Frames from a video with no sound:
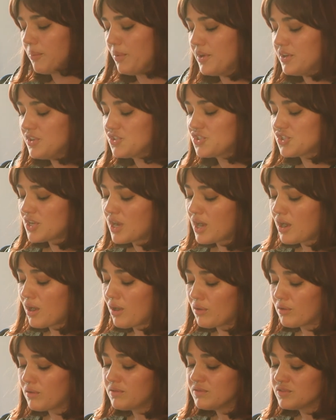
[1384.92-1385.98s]
but it's
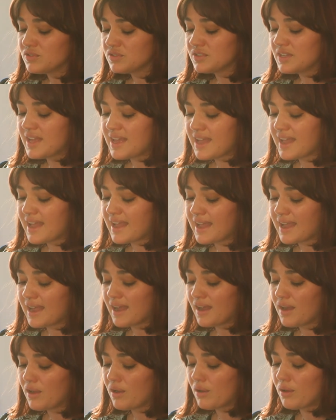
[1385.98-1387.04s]
over
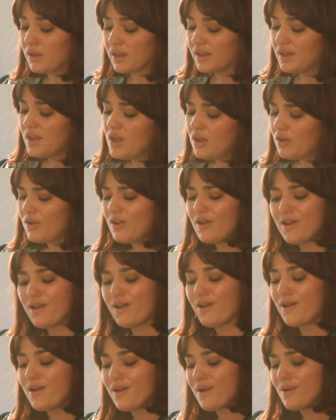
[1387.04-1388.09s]
now.
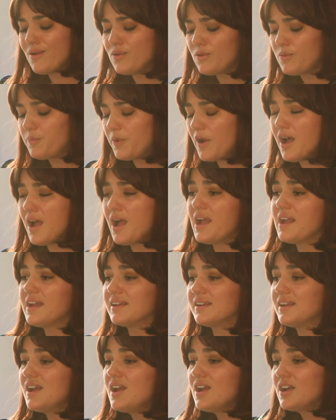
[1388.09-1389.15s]
Oh, but